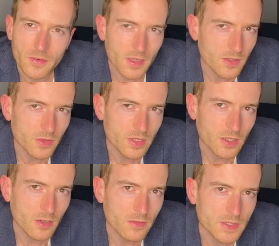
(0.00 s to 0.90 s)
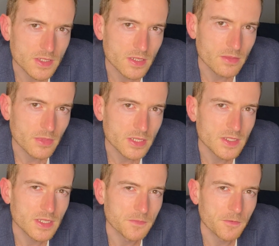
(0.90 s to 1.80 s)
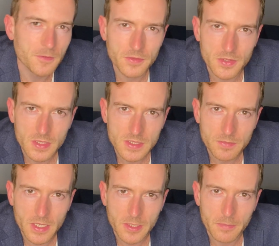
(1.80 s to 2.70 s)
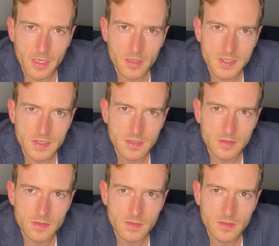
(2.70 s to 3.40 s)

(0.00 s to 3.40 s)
following all of a sudden might seem frivolous by comparison.